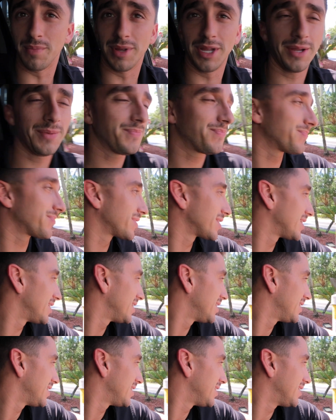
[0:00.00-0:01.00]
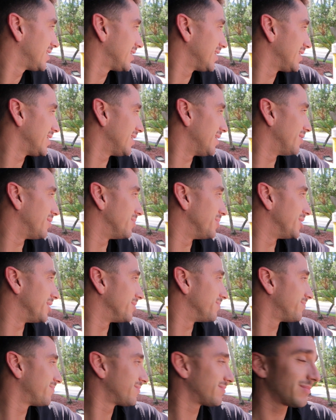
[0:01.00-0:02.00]
me. Oh
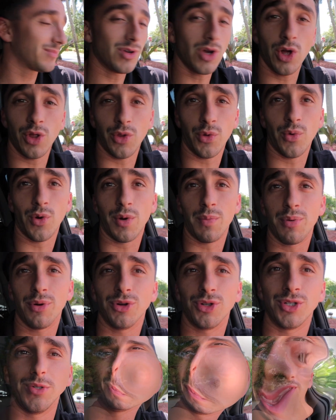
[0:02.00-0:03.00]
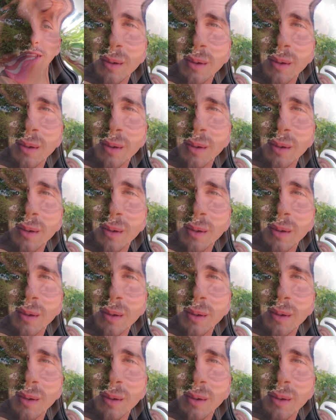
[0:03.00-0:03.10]
man, calling the wrong person.